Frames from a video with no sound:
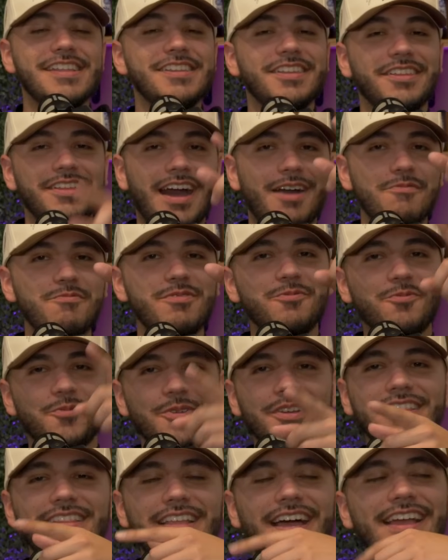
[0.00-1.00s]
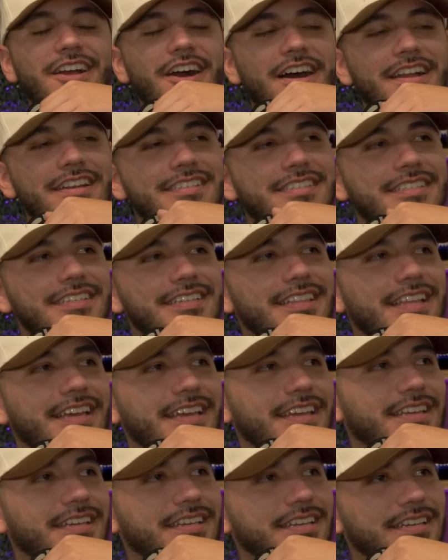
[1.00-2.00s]
And I would really like honestly
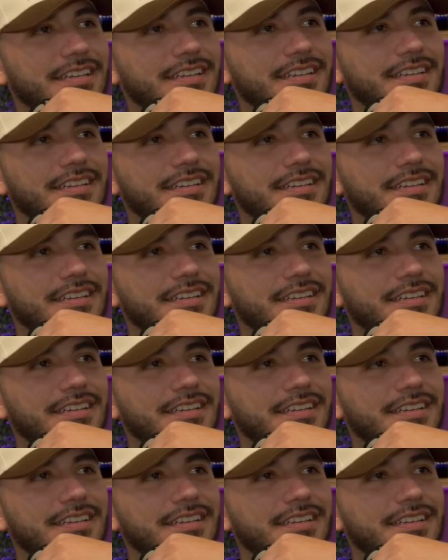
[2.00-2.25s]
like